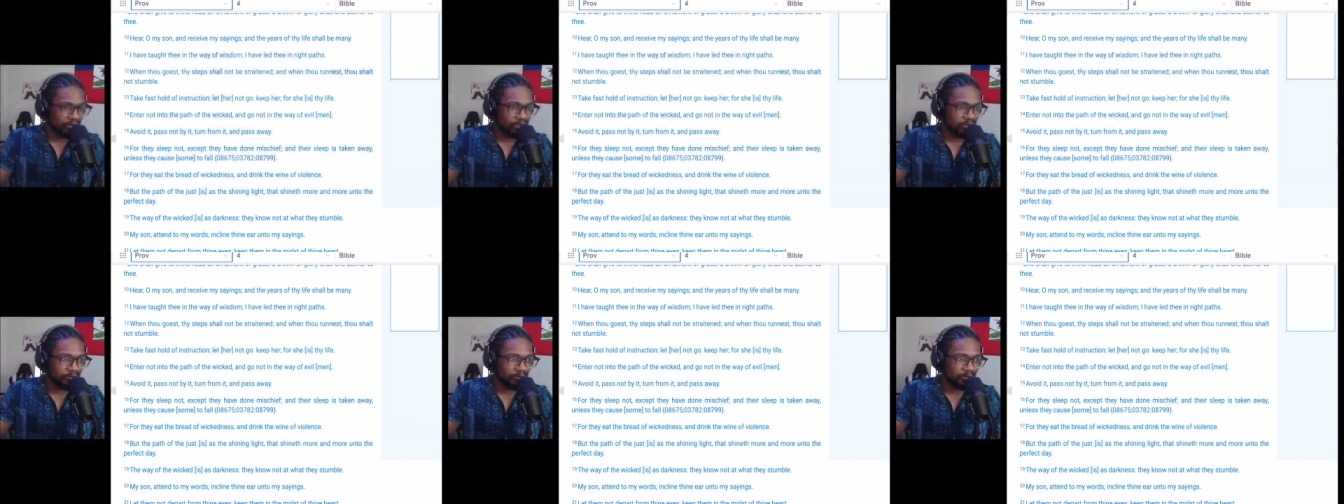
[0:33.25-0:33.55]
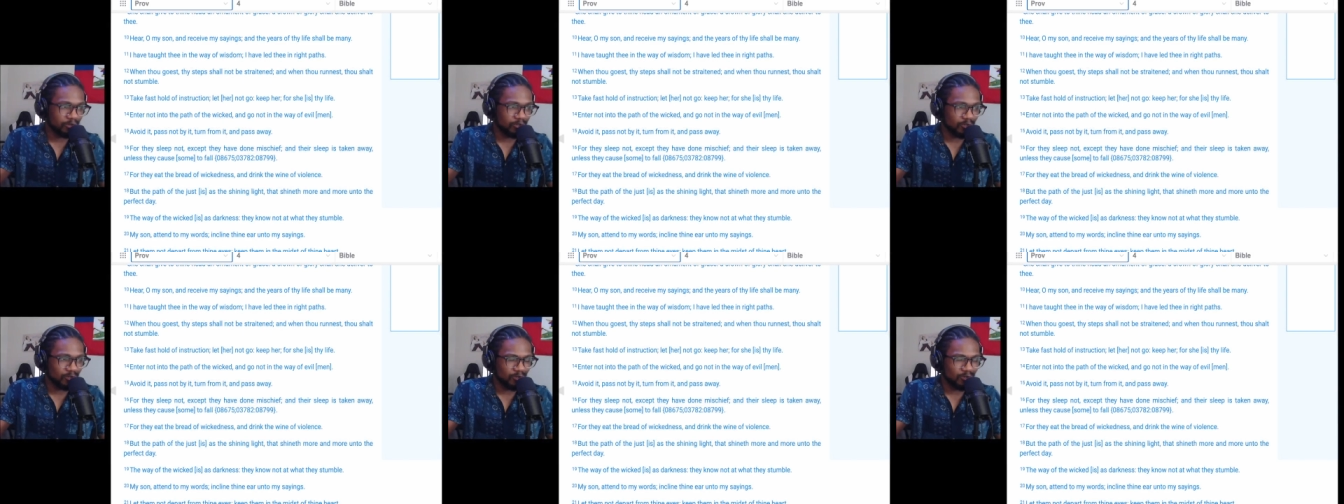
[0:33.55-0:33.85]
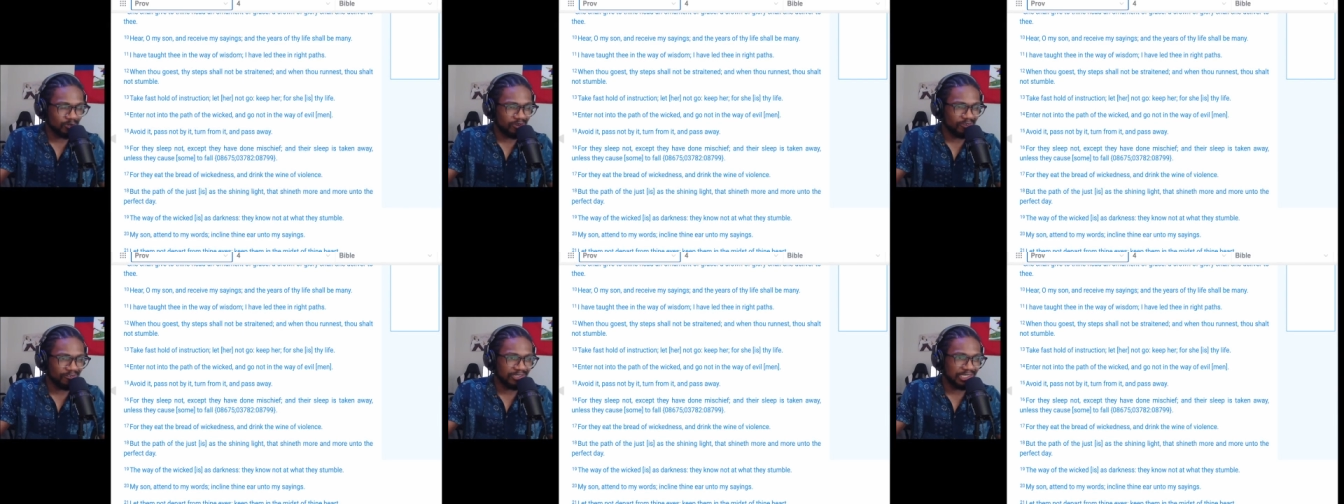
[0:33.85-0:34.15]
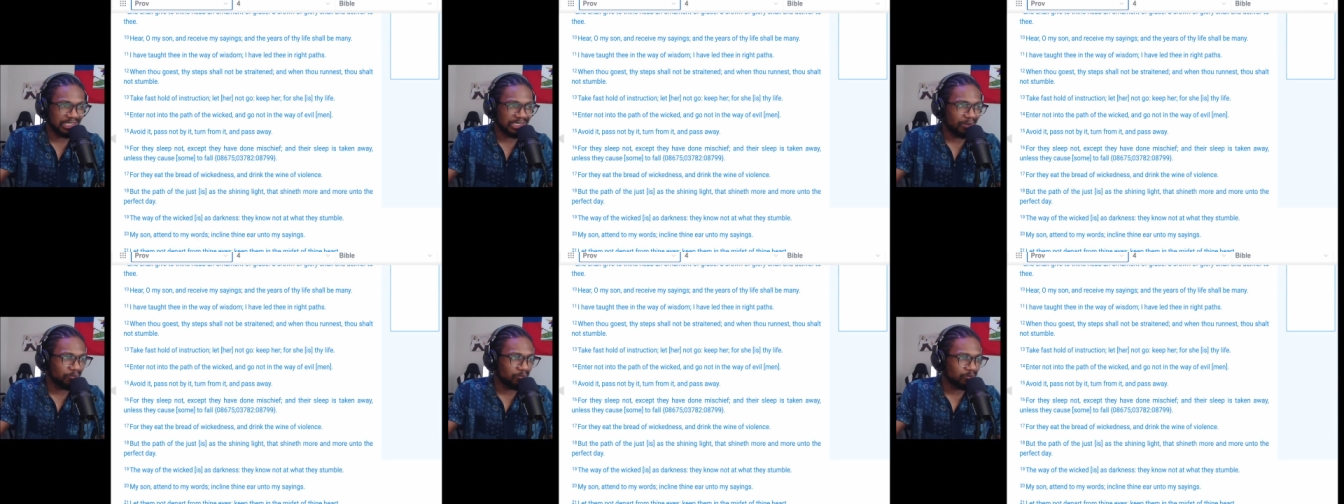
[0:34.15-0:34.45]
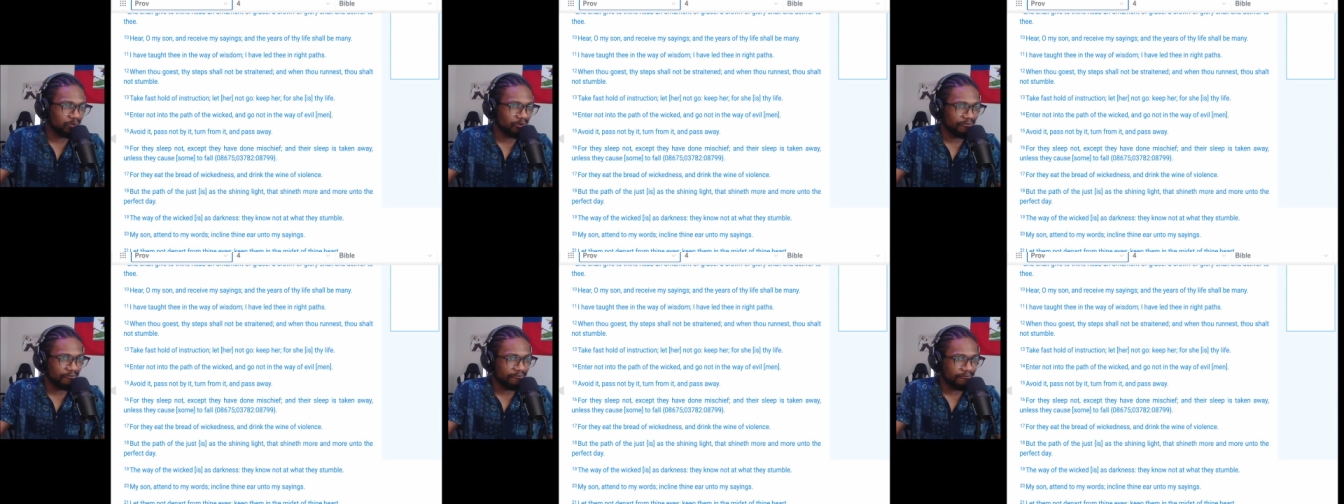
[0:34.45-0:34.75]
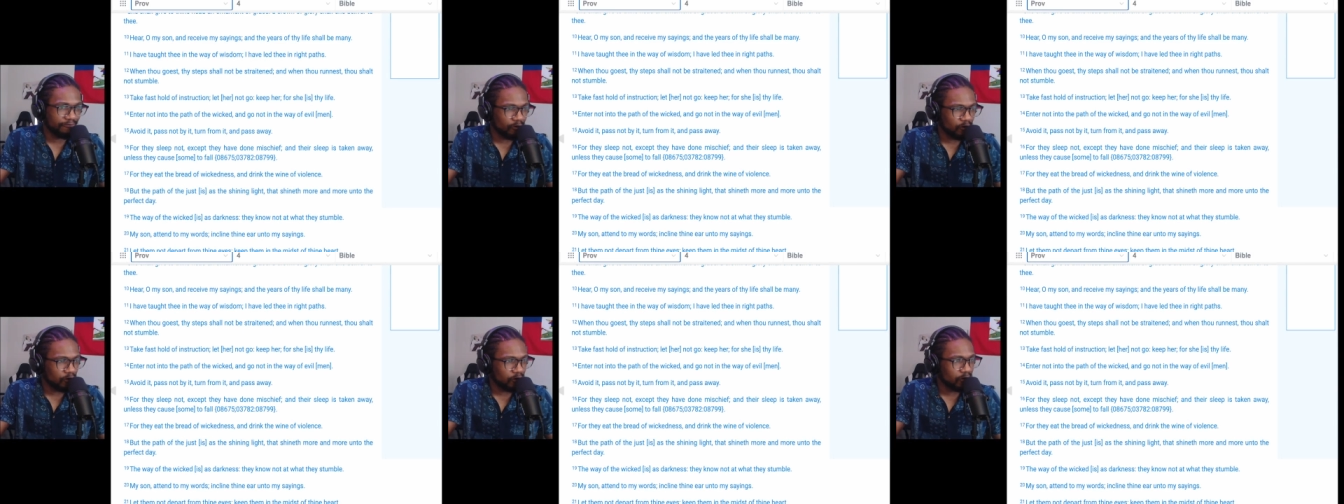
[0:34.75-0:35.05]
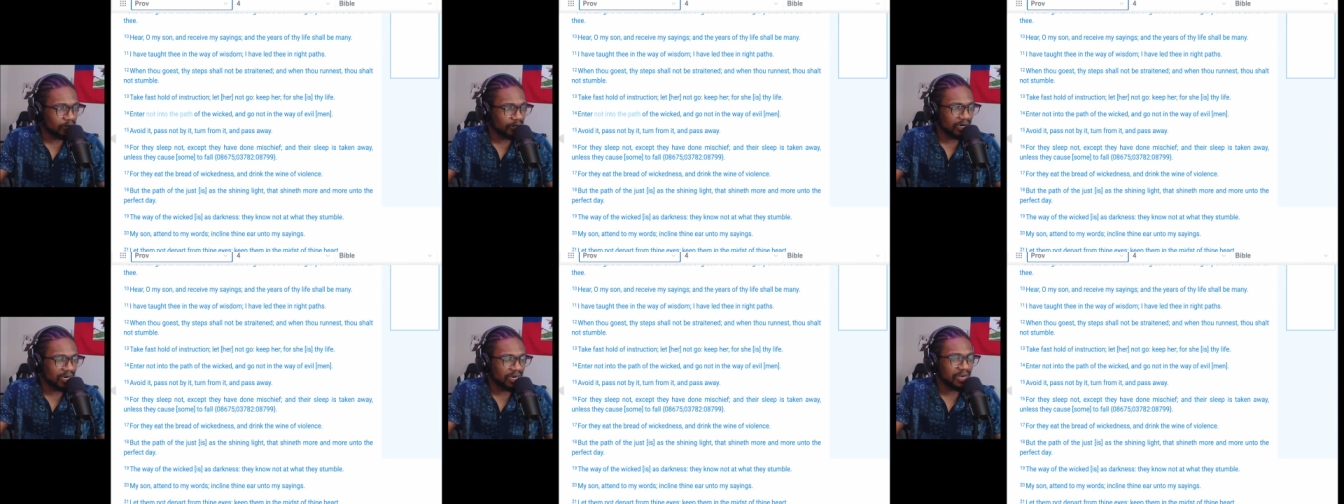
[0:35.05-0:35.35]
number two of chapter
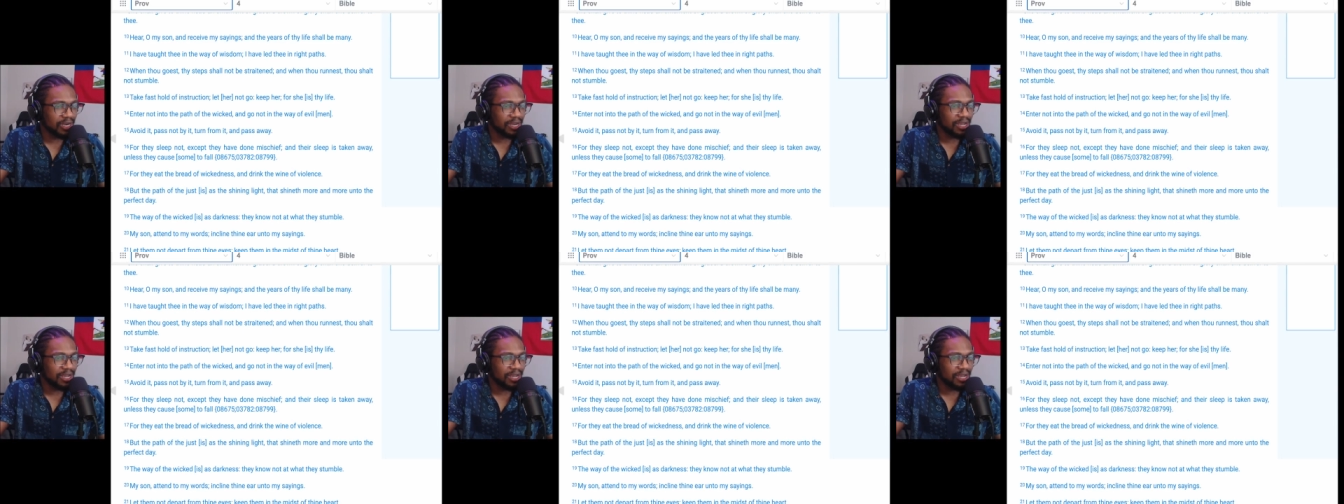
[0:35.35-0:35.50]
four